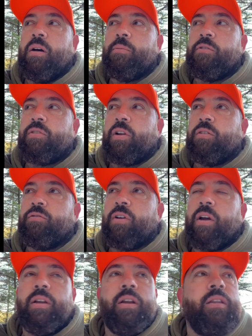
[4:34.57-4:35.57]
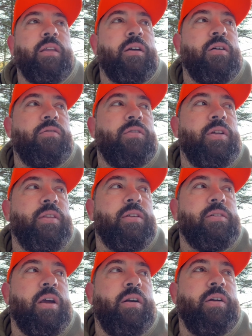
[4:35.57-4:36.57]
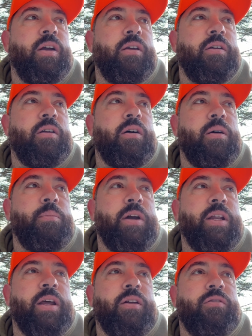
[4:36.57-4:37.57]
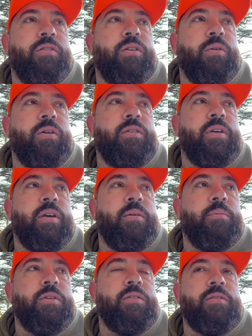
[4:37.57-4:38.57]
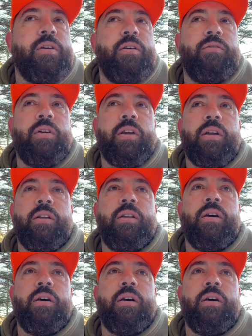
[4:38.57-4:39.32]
if I don't find anything over in this area, I might head over towards him and see if I can